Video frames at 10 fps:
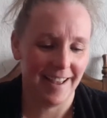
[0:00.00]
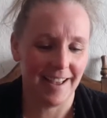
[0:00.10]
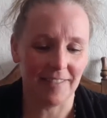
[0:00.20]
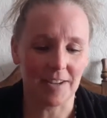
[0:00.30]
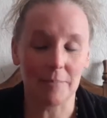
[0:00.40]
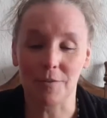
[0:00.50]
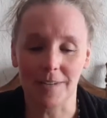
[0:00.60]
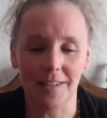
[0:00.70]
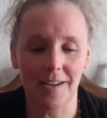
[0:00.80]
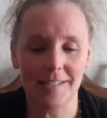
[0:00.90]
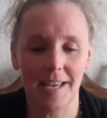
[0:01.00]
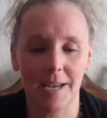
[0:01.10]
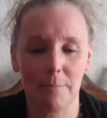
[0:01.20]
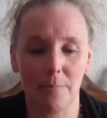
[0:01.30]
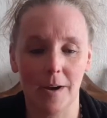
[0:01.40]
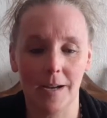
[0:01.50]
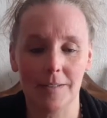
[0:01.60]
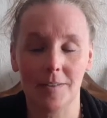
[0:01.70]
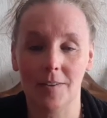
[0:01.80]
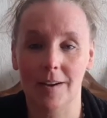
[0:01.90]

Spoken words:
I've come to realize that, but